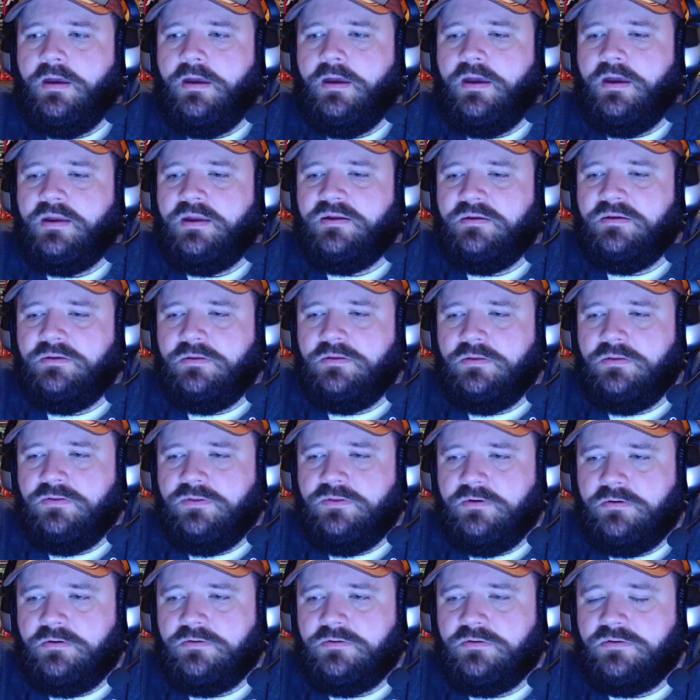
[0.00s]
And
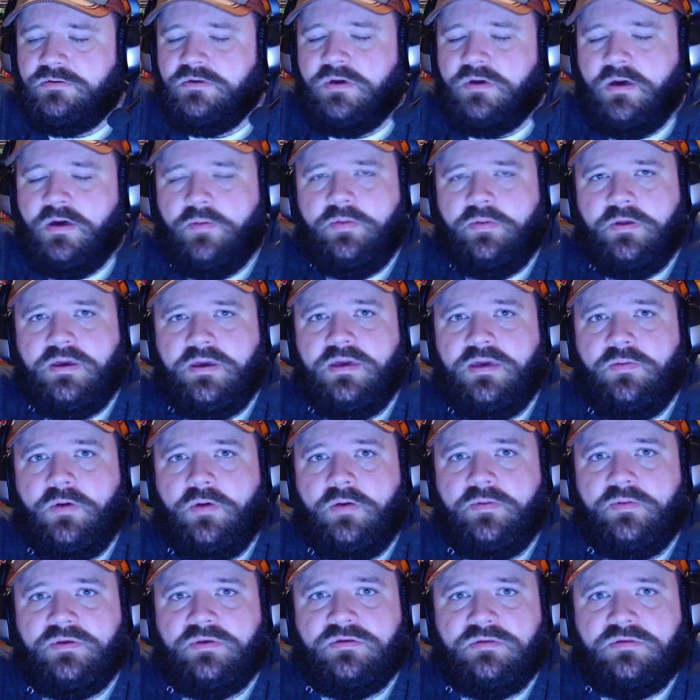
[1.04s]
there are just a couple of key
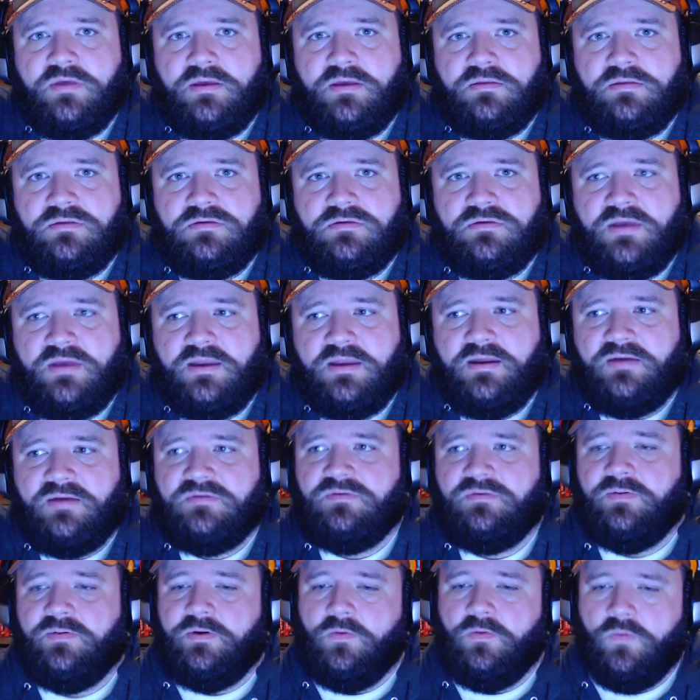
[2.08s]
moments that stand out
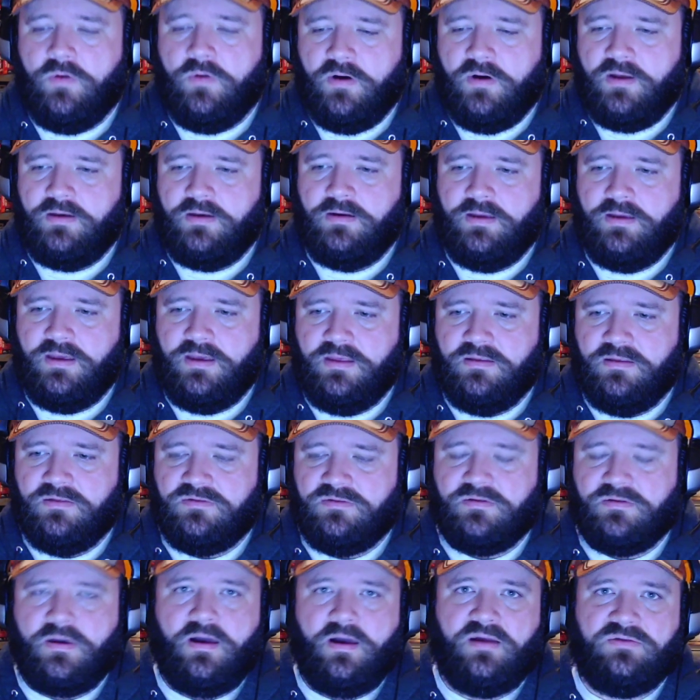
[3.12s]
to me. One is
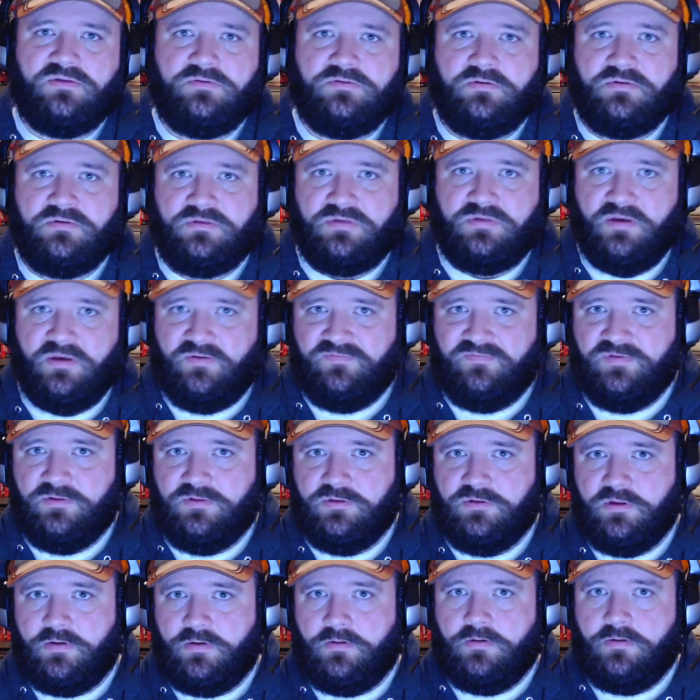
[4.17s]
the concert itself in
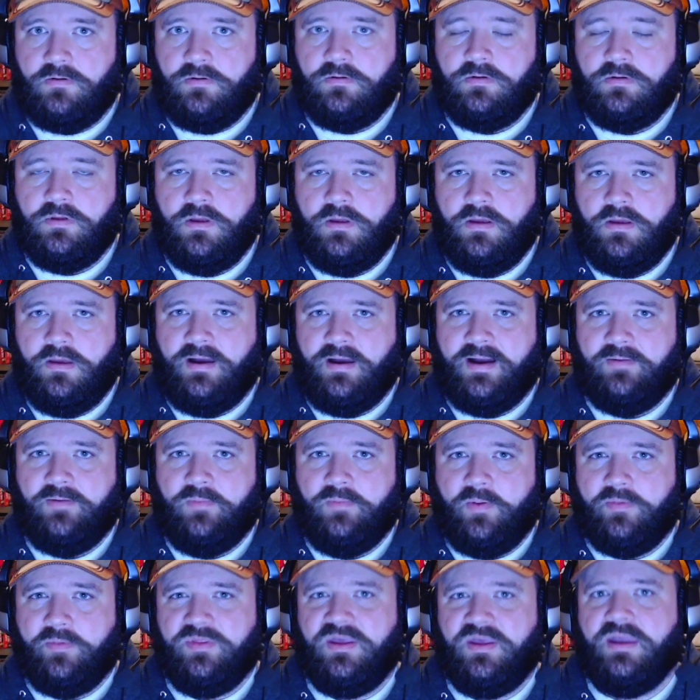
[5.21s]
general. I
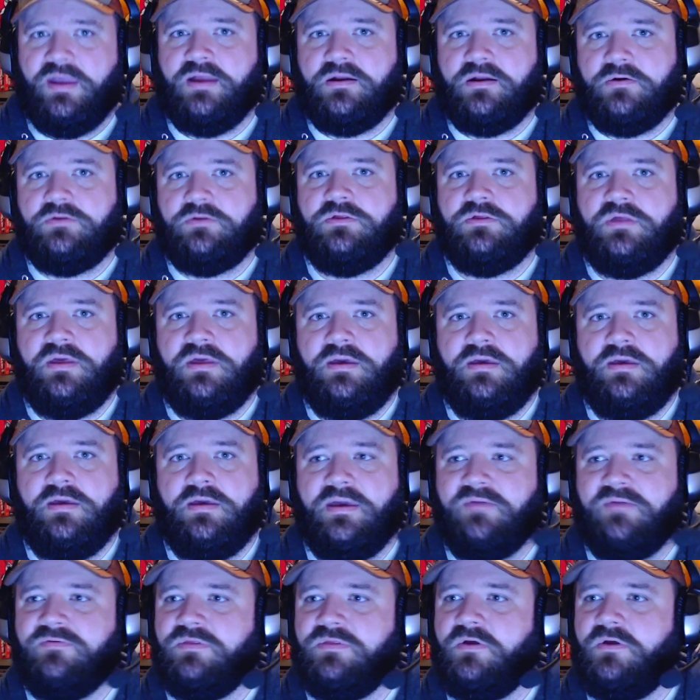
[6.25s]
remember the energy,
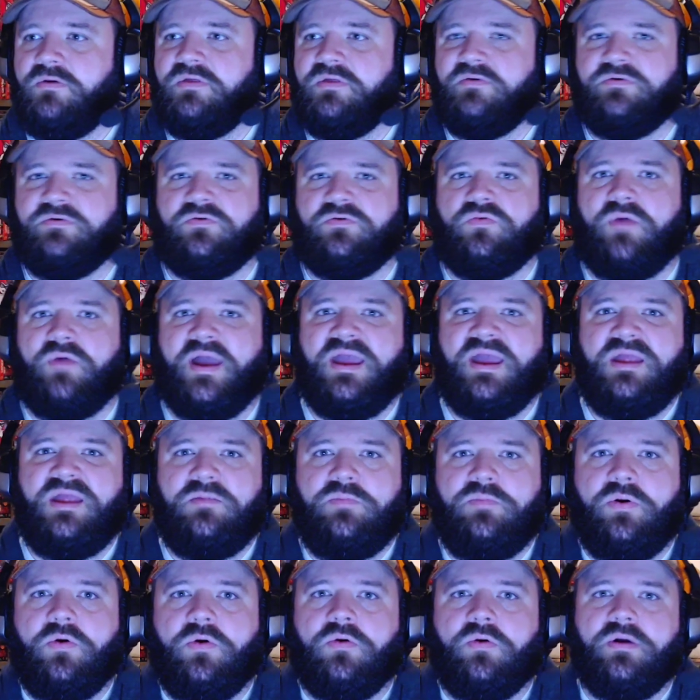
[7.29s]
even though there was rain
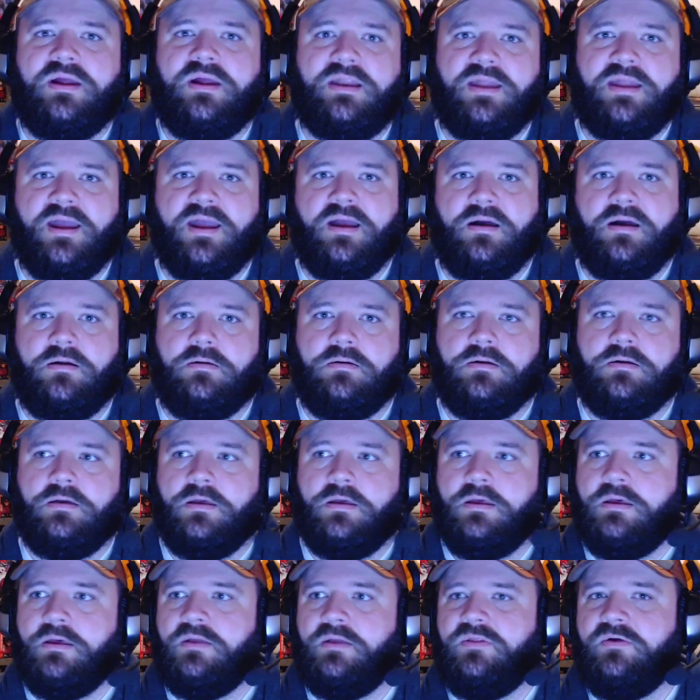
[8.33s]
pouring down,
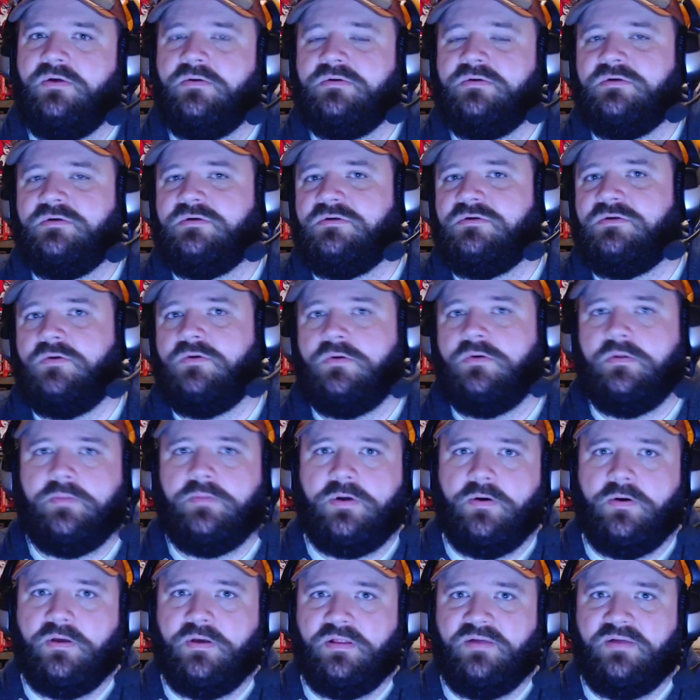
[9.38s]
there was a storm
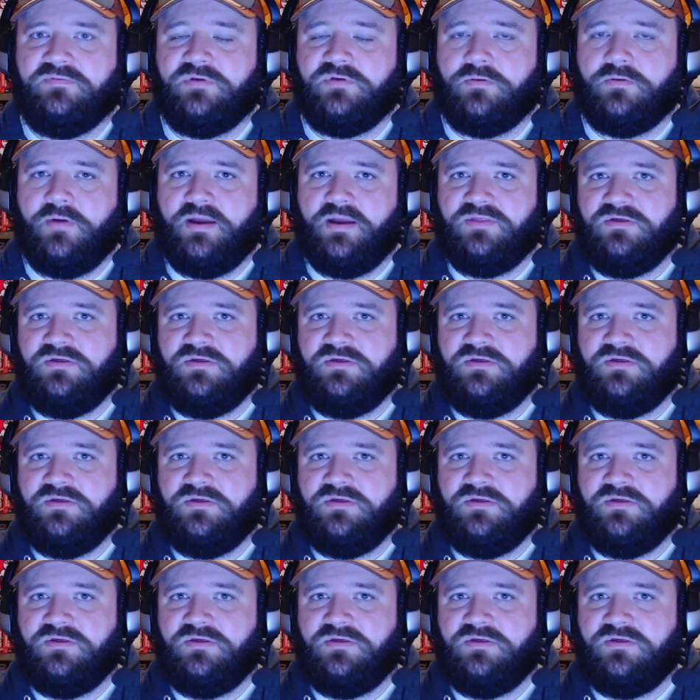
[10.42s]
going left and right.